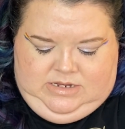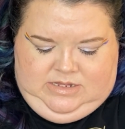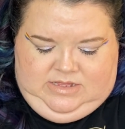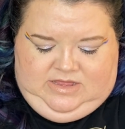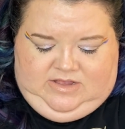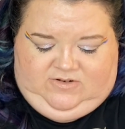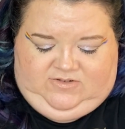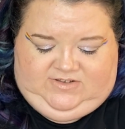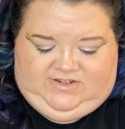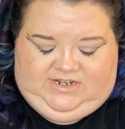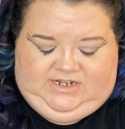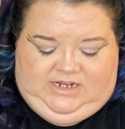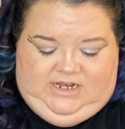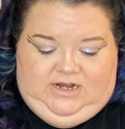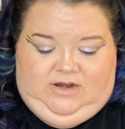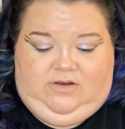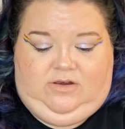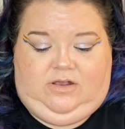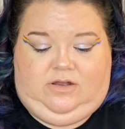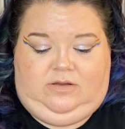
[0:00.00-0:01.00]
They're stuck in
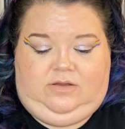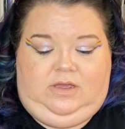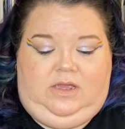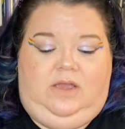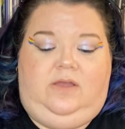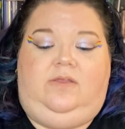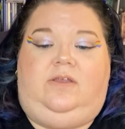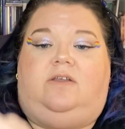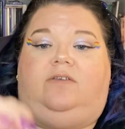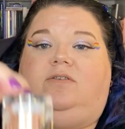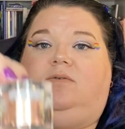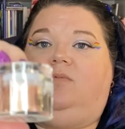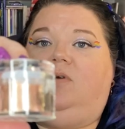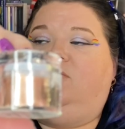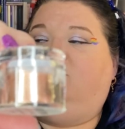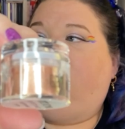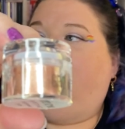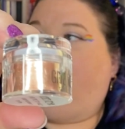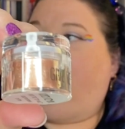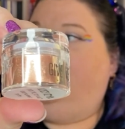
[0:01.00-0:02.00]
here, y'all. That's the
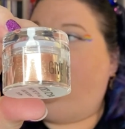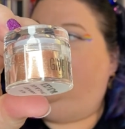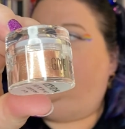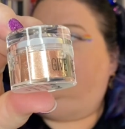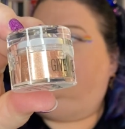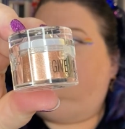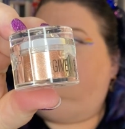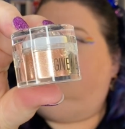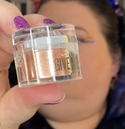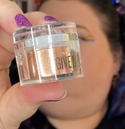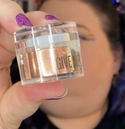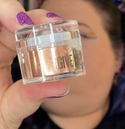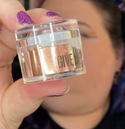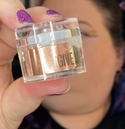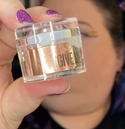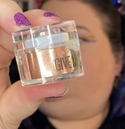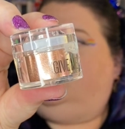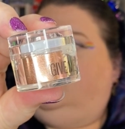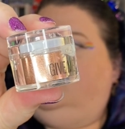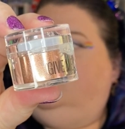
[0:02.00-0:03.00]
Roses Remix. It's just
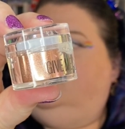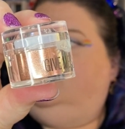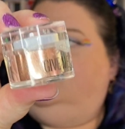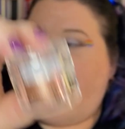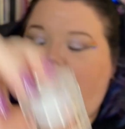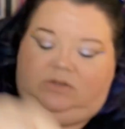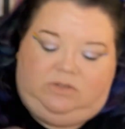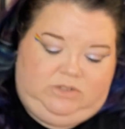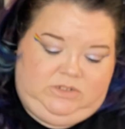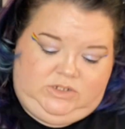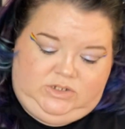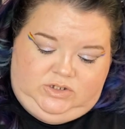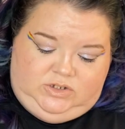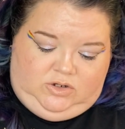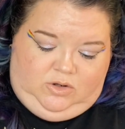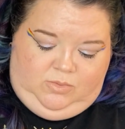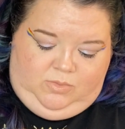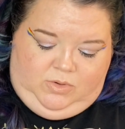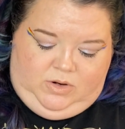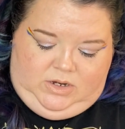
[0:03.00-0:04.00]
a rose. It's so
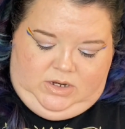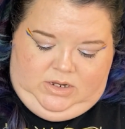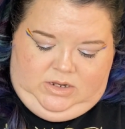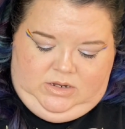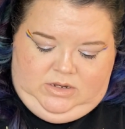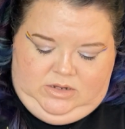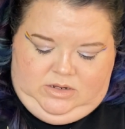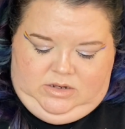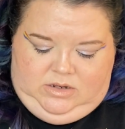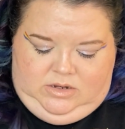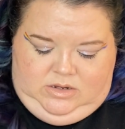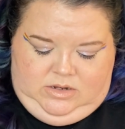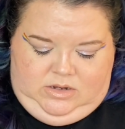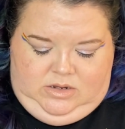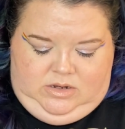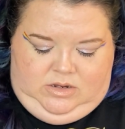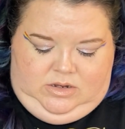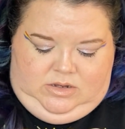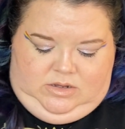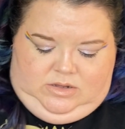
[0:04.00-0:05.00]

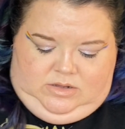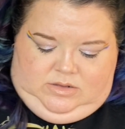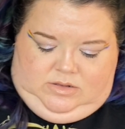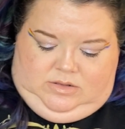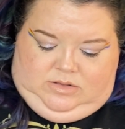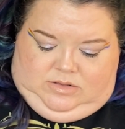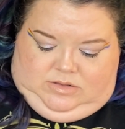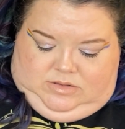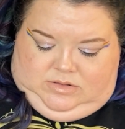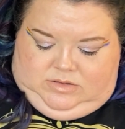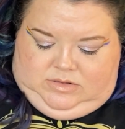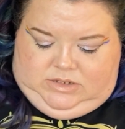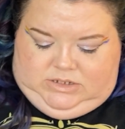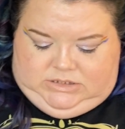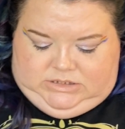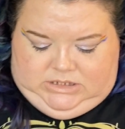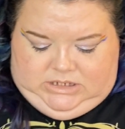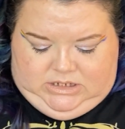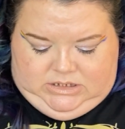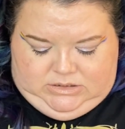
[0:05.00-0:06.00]
pretty.
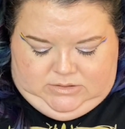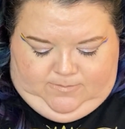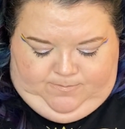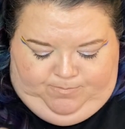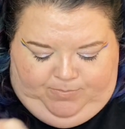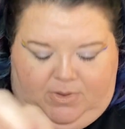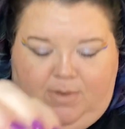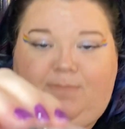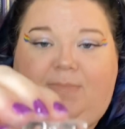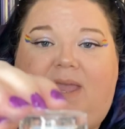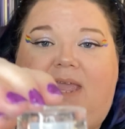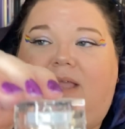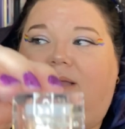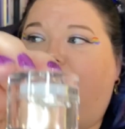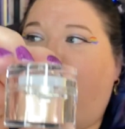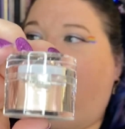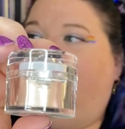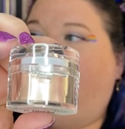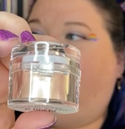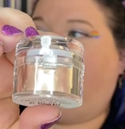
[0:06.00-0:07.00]
This is Pink
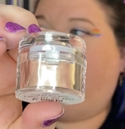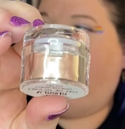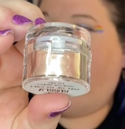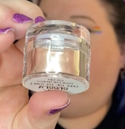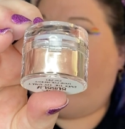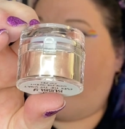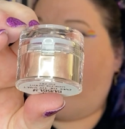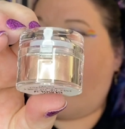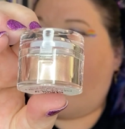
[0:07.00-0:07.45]
Bubbly.